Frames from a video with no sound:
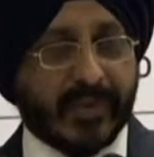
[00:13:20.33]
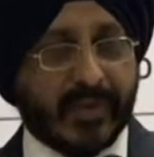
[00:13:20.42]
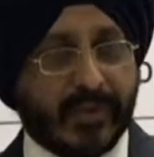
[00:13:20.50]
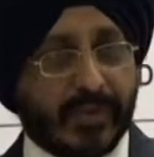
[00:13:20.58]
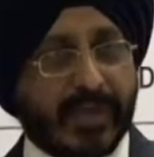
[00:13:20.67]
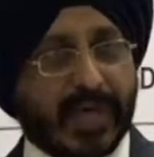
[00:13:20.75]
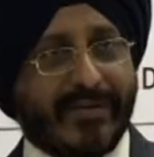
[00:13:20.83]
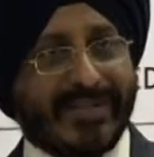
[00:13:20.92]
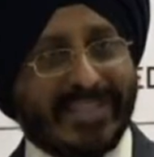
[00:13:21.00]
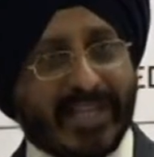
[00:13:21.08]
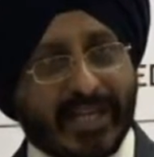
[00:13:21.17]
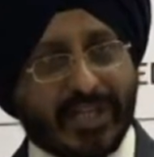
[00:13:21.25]
to the
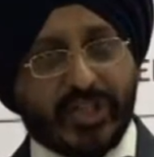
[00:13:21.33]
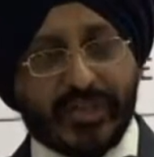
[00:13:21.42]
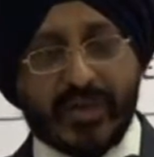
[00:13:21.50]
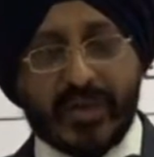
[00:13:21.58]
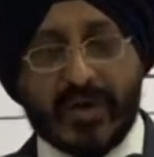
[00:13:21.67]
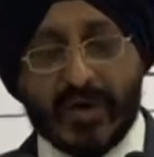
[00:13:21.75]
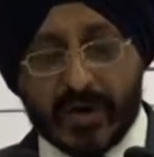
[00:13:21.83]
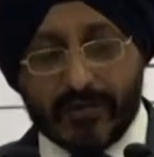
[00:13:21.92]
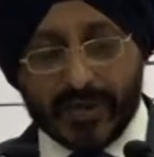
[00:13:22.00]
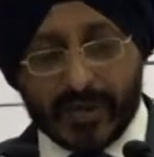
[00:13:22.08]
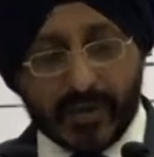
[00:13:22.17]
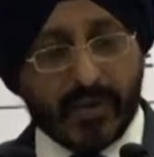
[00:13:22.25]
research of
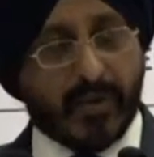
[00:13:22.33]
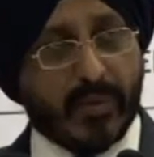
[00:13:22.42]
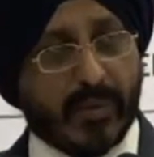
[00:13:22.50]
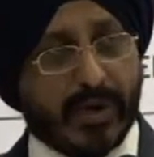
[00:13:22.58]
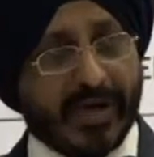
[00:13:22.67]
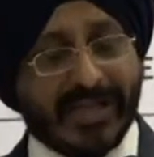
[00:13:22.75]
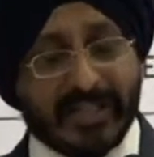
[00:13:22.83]
the whole world,